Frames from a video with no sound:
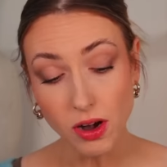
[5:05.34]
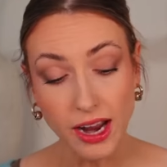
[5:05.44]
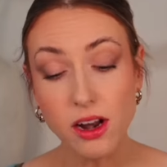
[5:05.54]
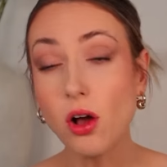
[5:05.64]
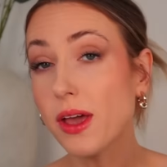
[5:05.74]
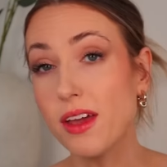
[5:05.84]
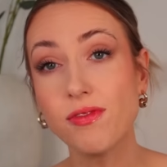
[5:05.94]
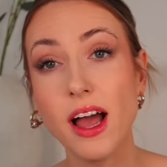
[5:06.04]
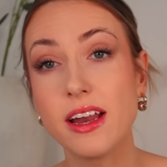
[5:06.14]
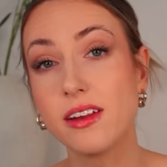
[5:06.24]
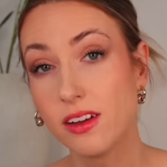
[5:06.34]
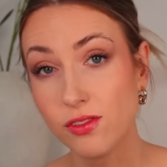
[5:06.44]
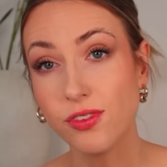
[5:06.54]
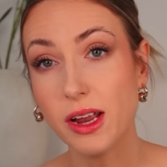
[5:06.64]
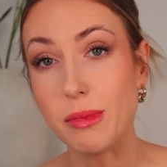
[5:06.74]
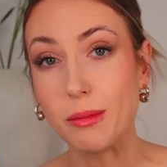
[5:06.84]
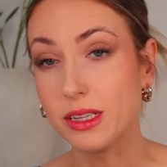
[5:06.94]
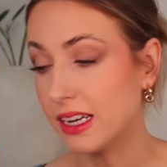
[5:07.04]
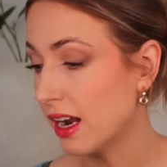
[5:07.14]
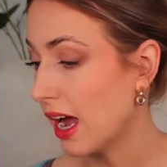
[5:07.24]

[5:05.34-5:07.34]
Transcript: All right, okay, fine. Fine, Maybelline.